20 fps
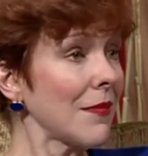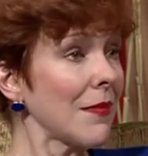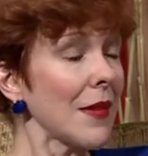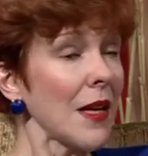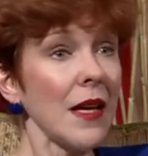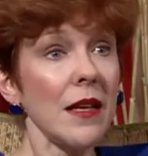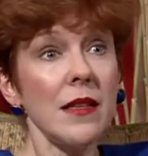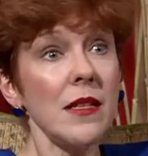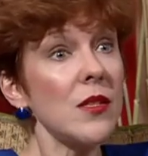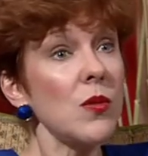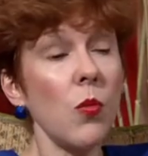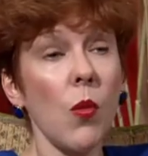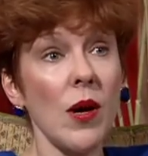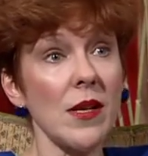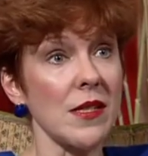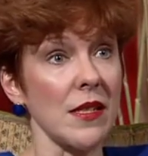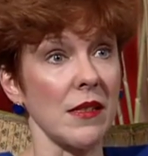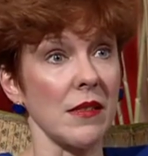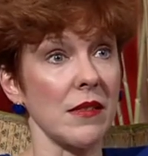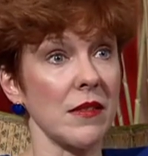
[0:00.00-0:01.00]
And this
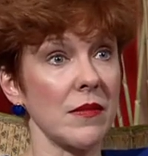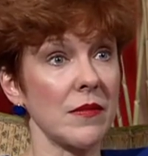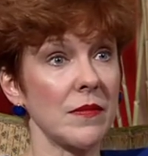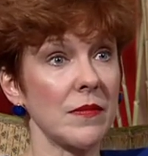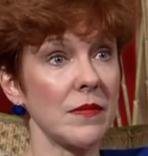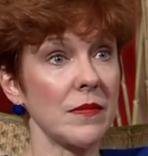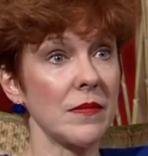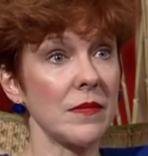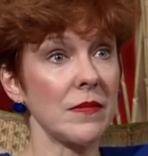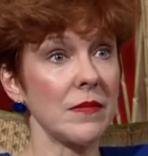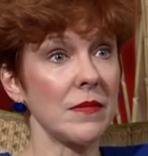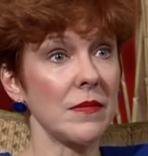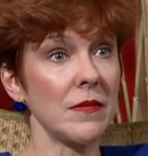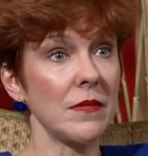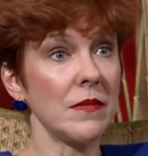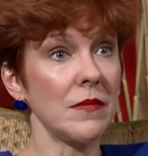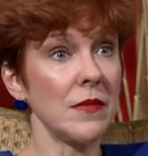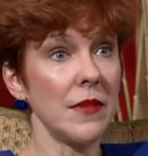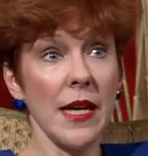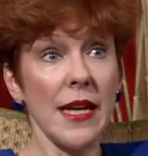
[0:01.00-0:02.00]
wasn't.
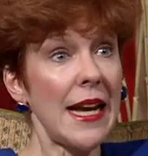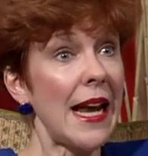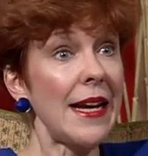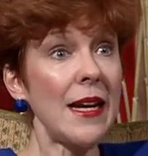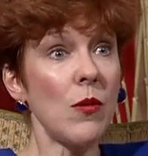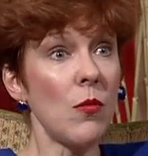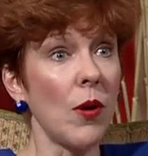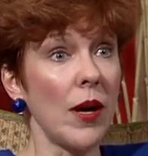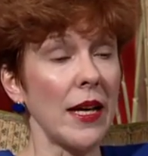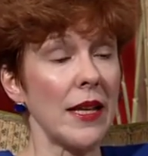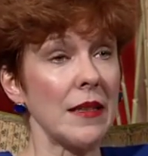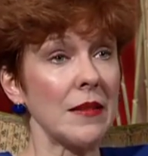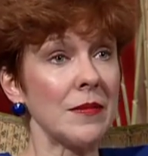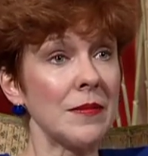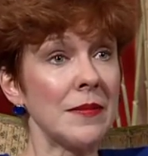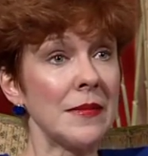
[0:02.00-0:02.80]
In any way.